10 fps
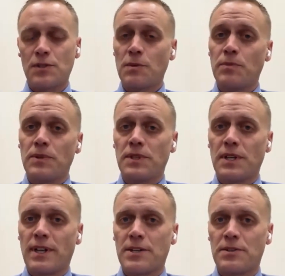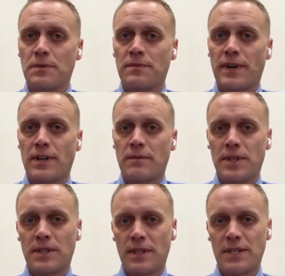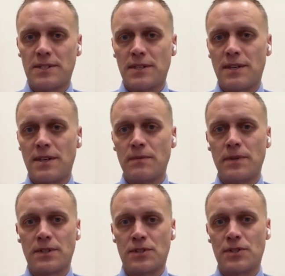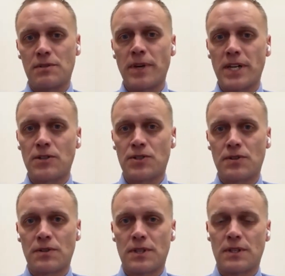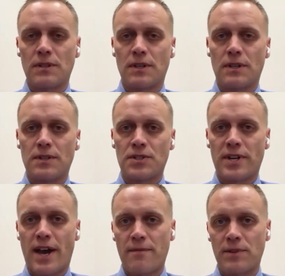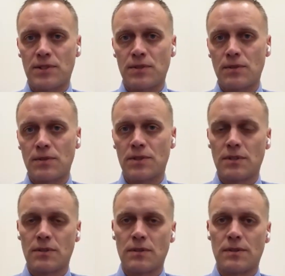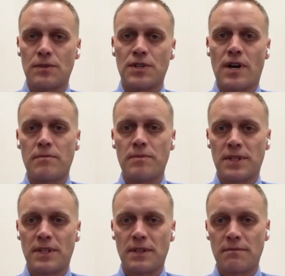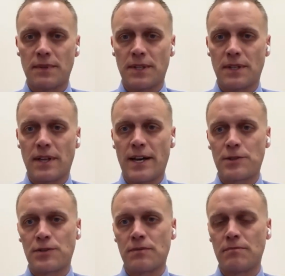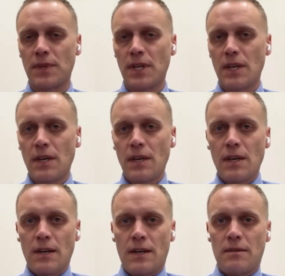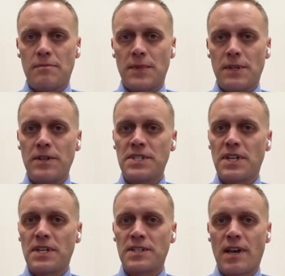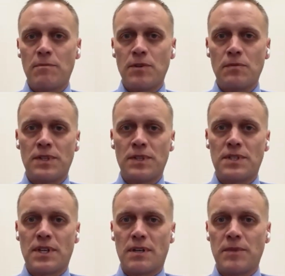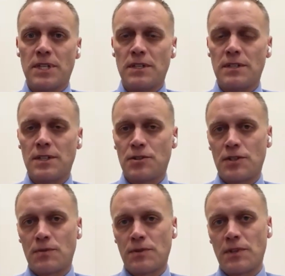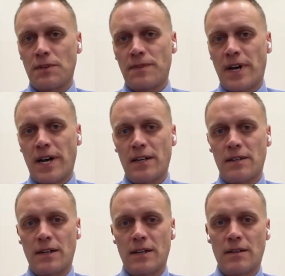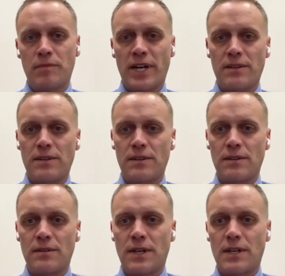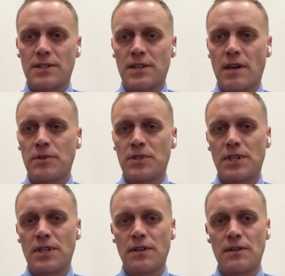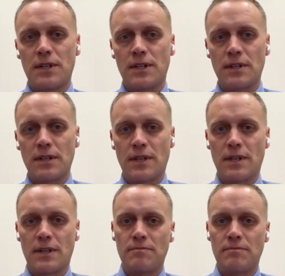to support the classroom environment. And that's the key word, is just making sure that our staff and students can do their job in the classroom. A recent example was many districts were notified by their cybersecurity